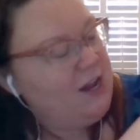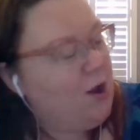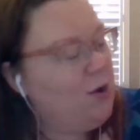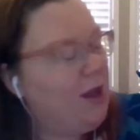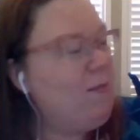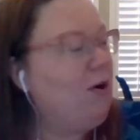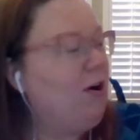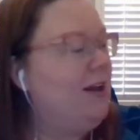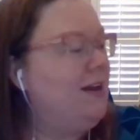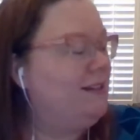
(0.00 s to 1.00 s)
Oge
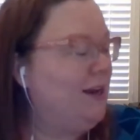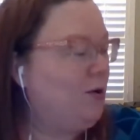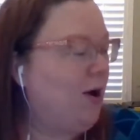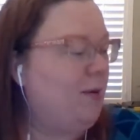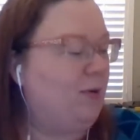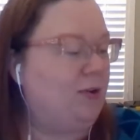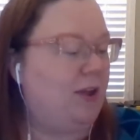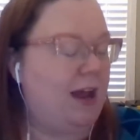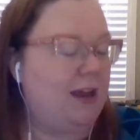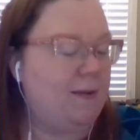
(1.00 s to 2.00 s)
Mora is incredible.
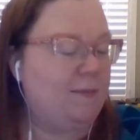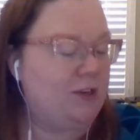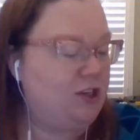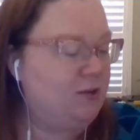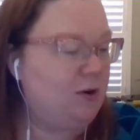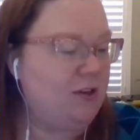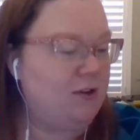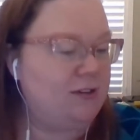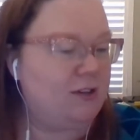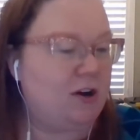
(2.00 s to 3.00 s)
Like, she's one of
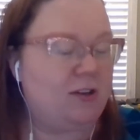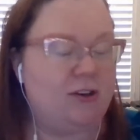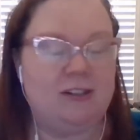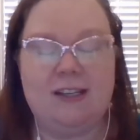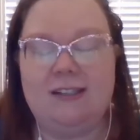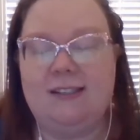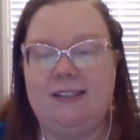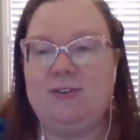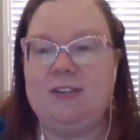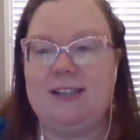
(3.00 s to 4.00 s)
those authors that
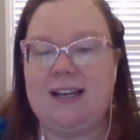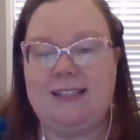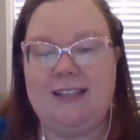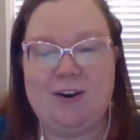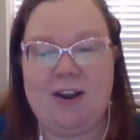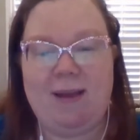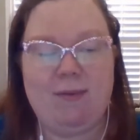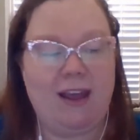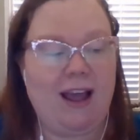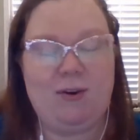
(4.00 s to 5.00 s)
soon as I see her name,
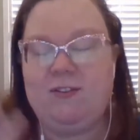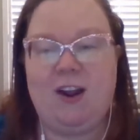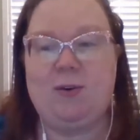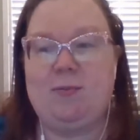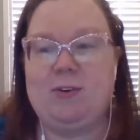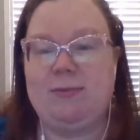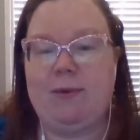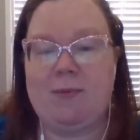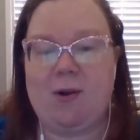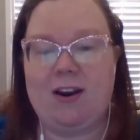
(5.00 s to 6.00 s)
like, I don't even care what the book's
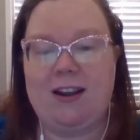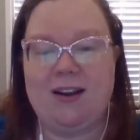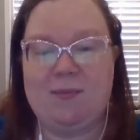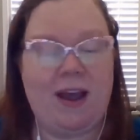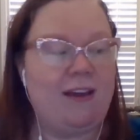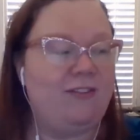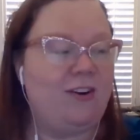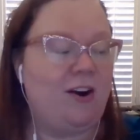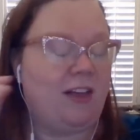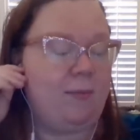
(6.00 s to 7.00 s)
about. I'm already going to buy it for
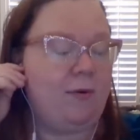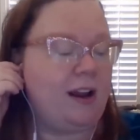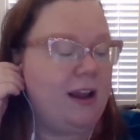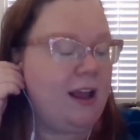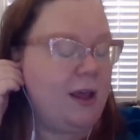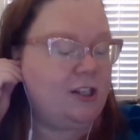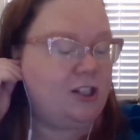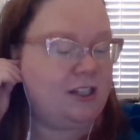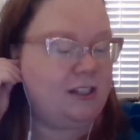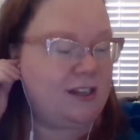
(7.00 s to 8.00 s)
our library.
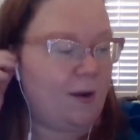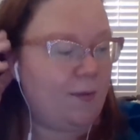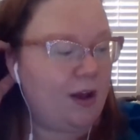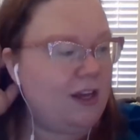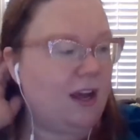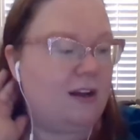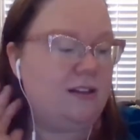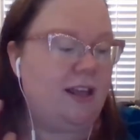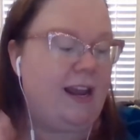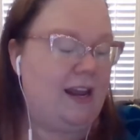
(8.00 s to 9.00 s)
She's a young
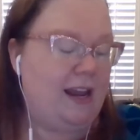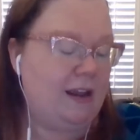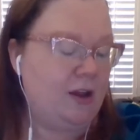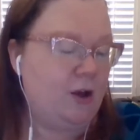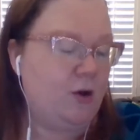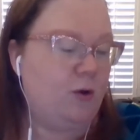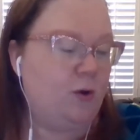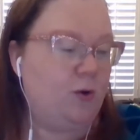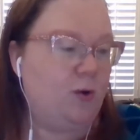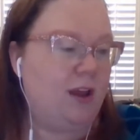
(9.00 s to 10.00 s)
lady
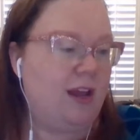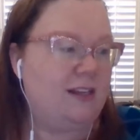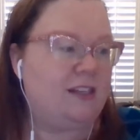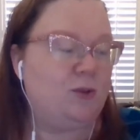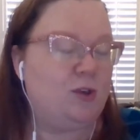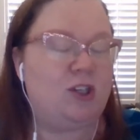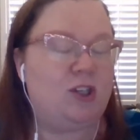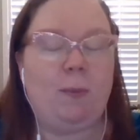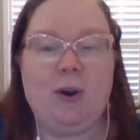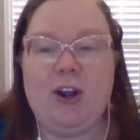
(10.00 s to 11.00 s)
who is
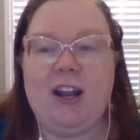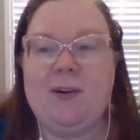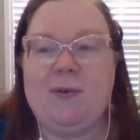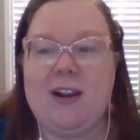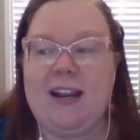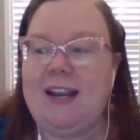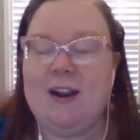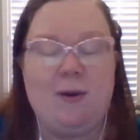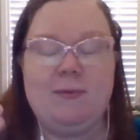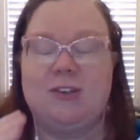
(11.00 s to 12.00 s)
super good at reading,
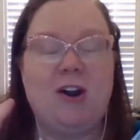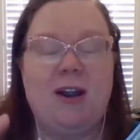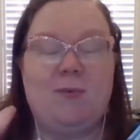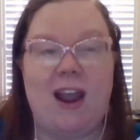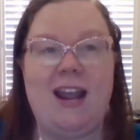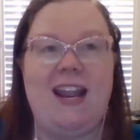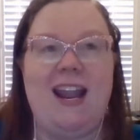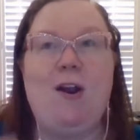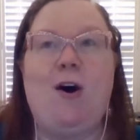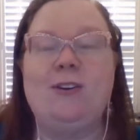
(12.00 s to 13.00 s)
or I'm sorry, at writing,
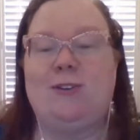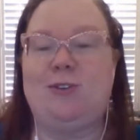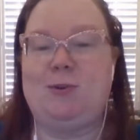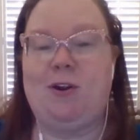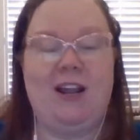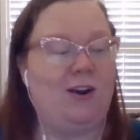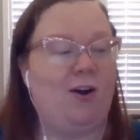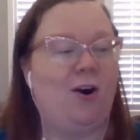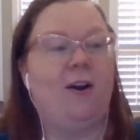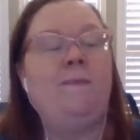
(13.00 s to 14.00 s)
and also super good at
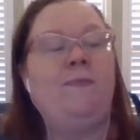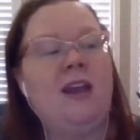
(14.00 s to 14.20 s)
art.